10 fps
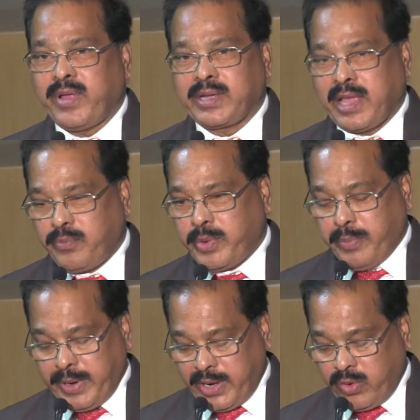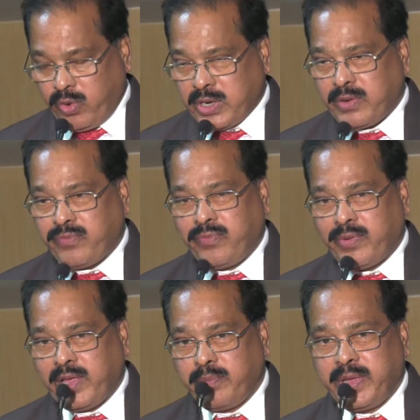that, I have prepared a note of
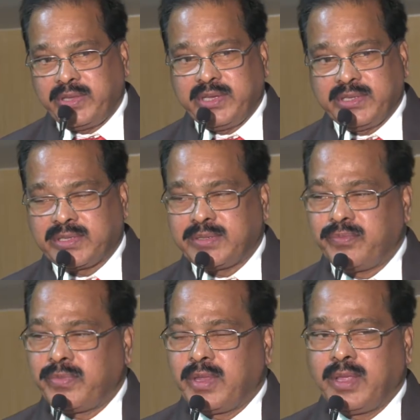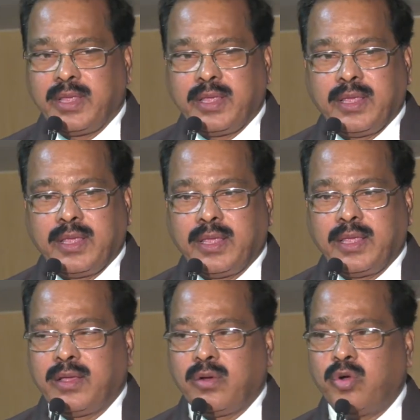five pages,
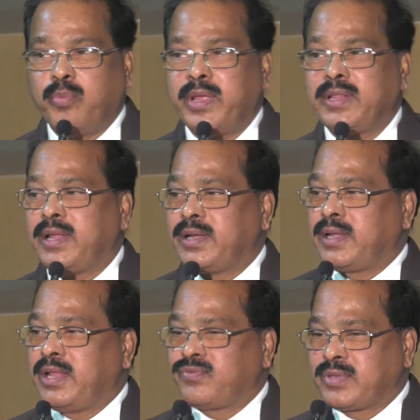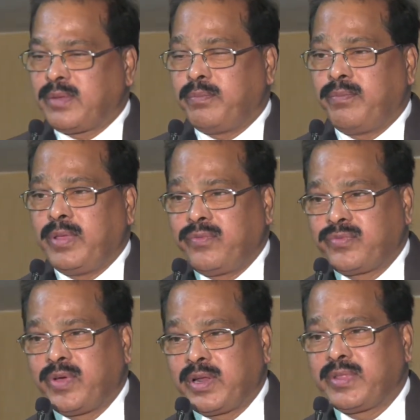hoping that if, some, if
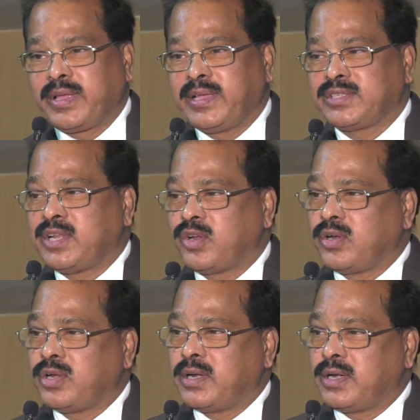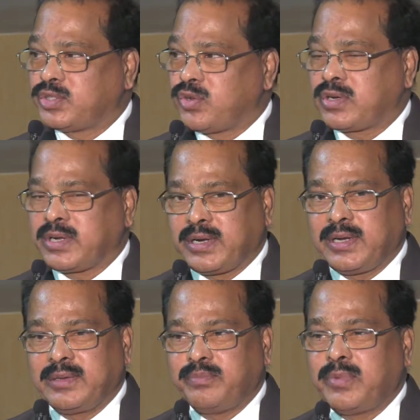one of the guests uh, does not turn
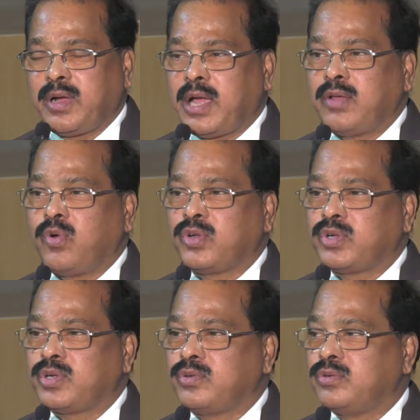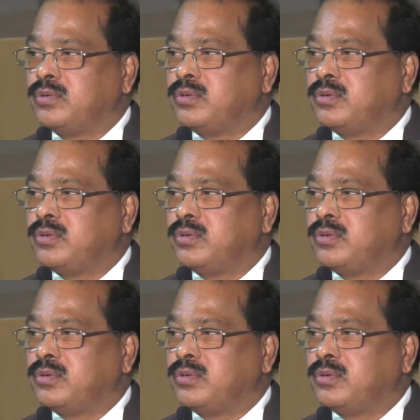up, I wanted to